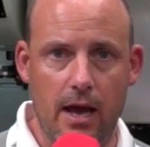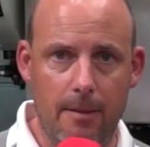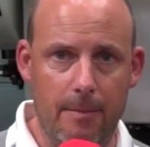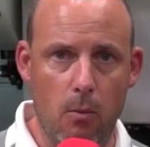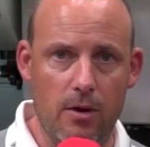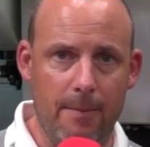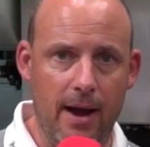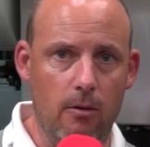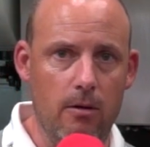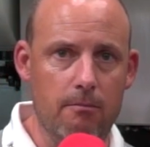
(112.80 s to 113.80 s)
um, what
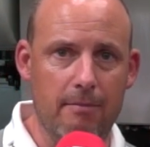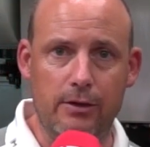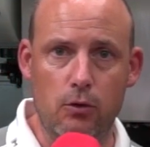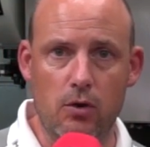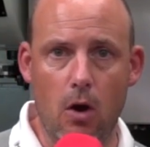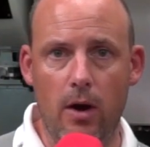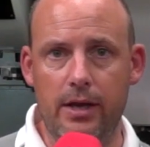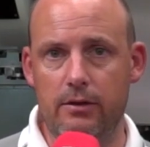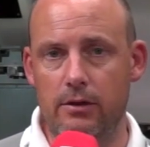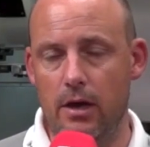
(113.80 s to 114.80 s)
about manual
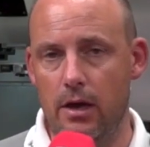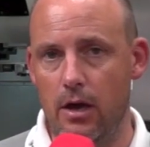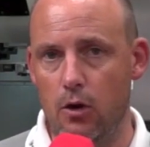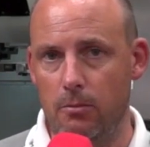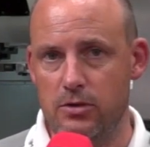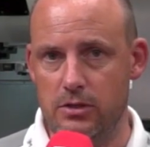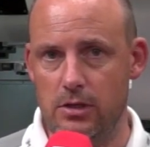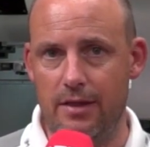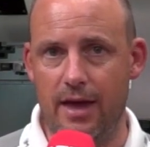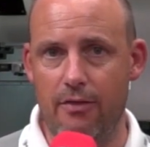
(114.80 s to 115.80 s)
guide and, uh, and options
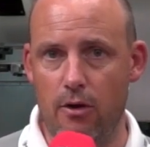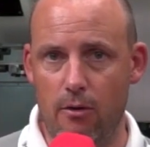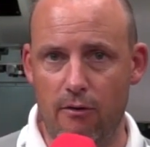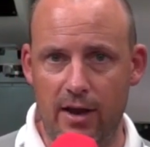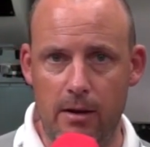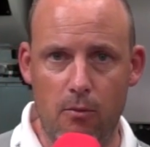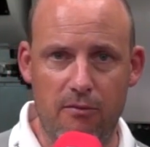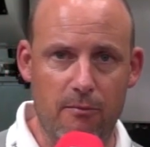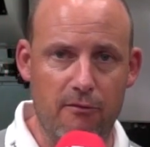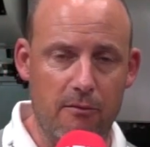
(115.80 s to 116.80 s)
like that that are available
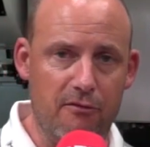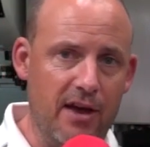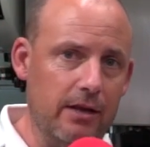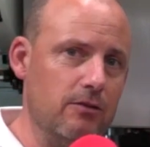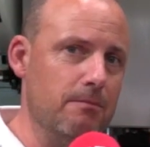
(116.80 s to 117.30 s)
from FANUC?